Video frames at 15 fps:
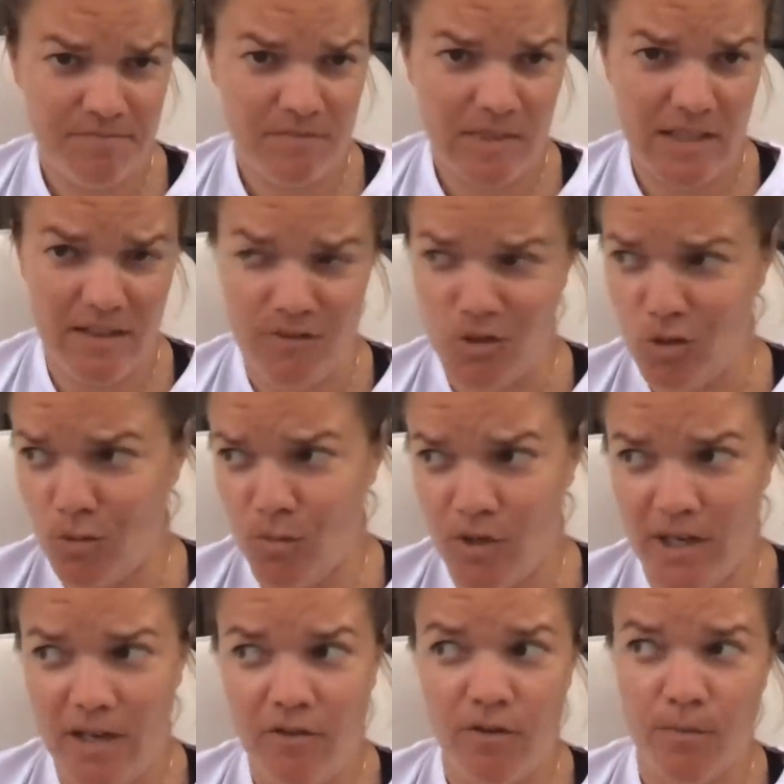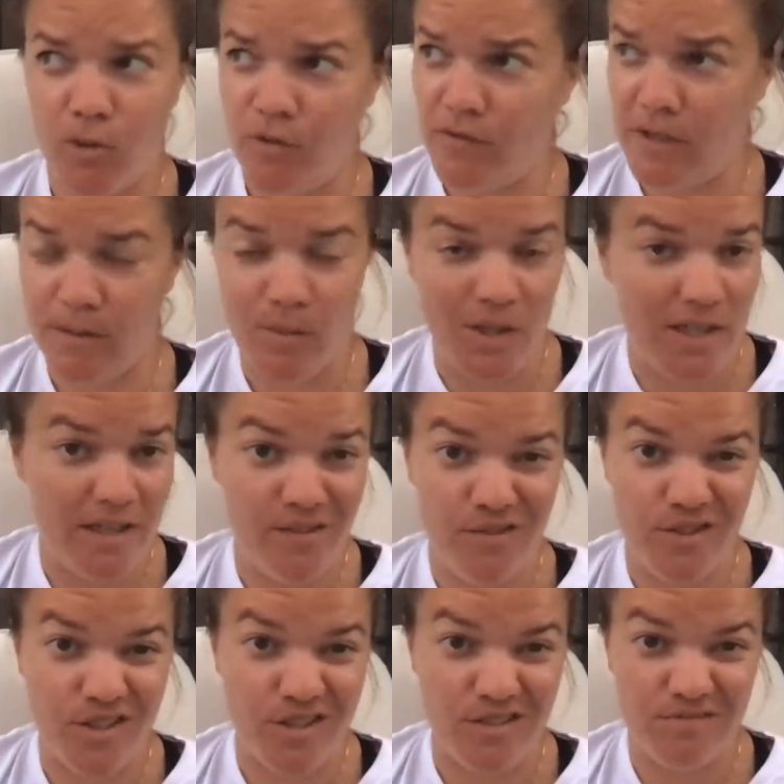Give you a break from moving your body
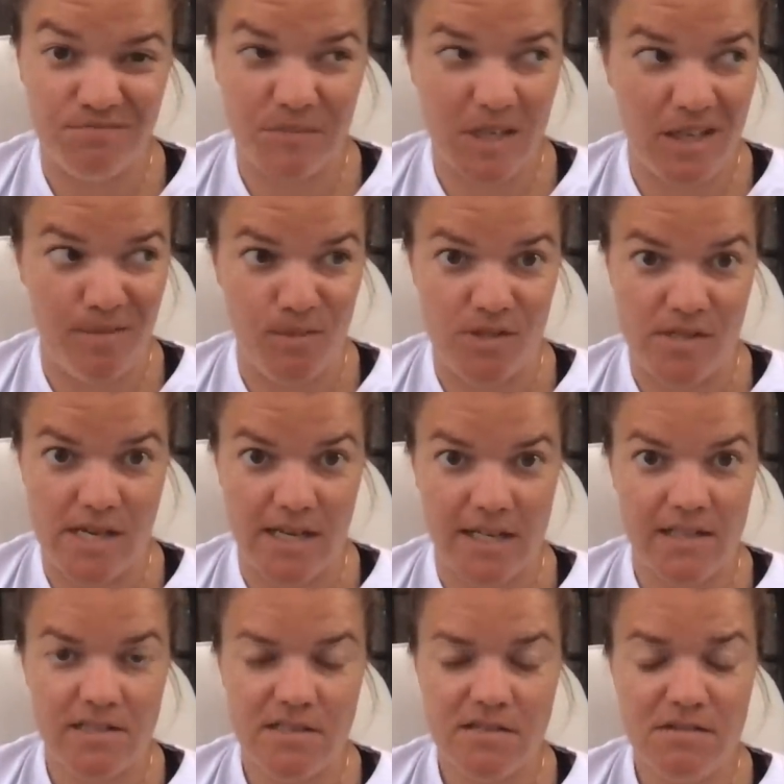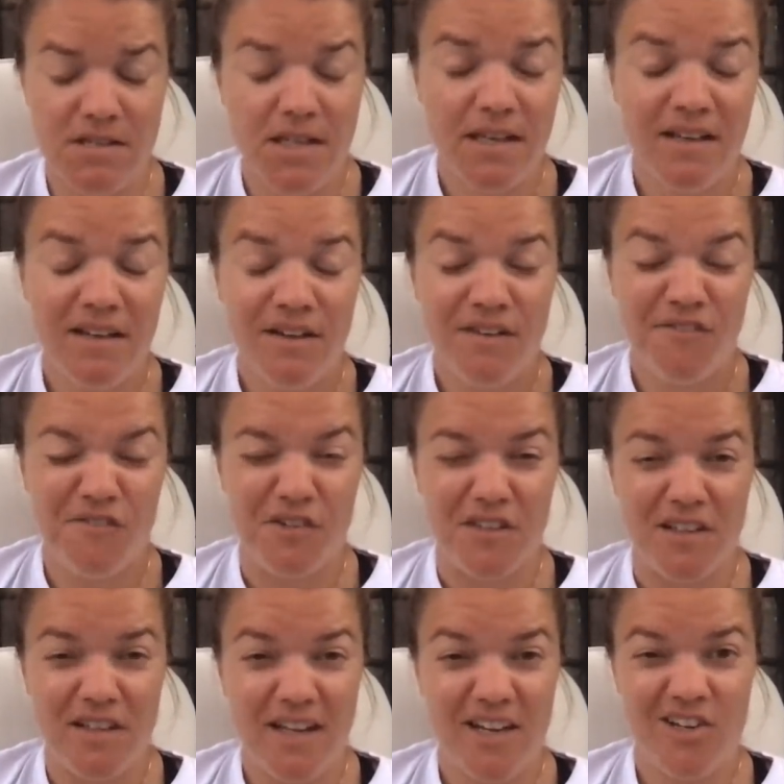for a couple seconds. For the
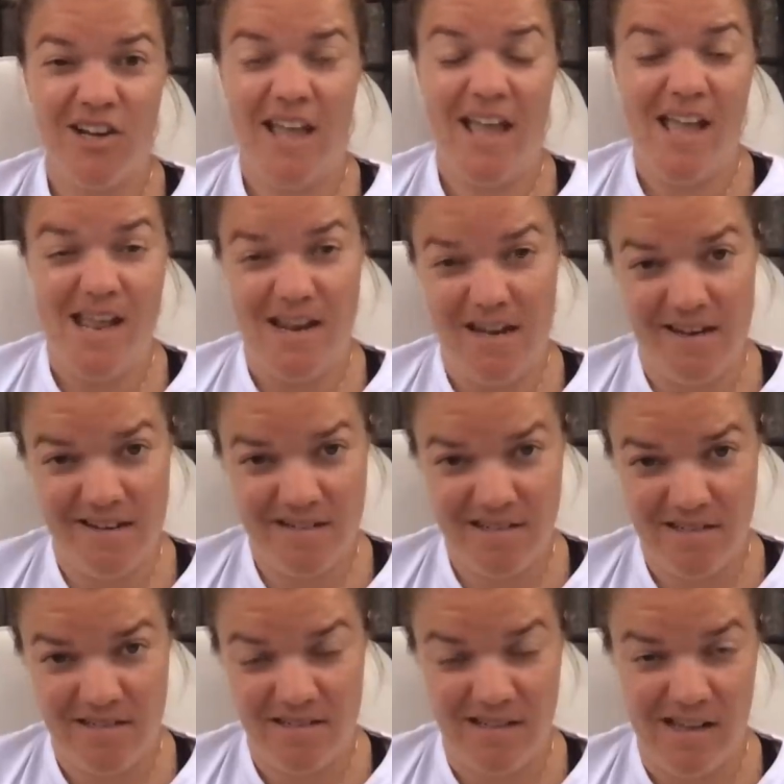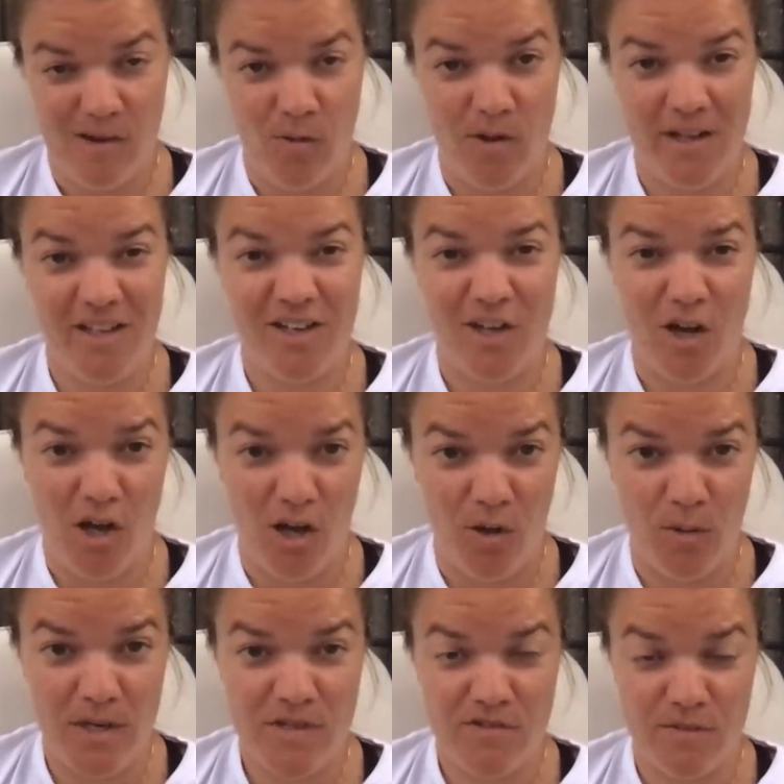letter N, I want you to
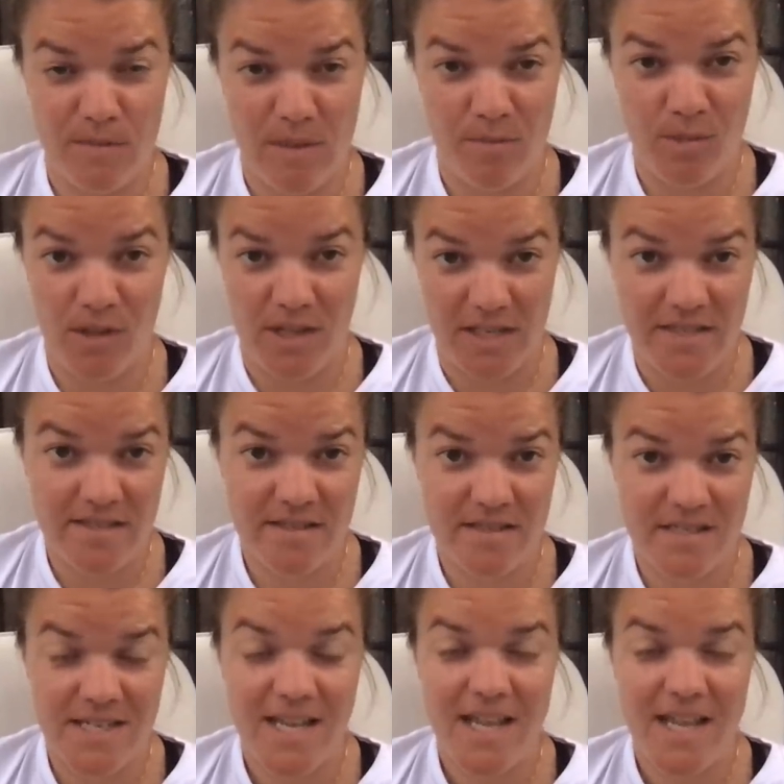always remember this.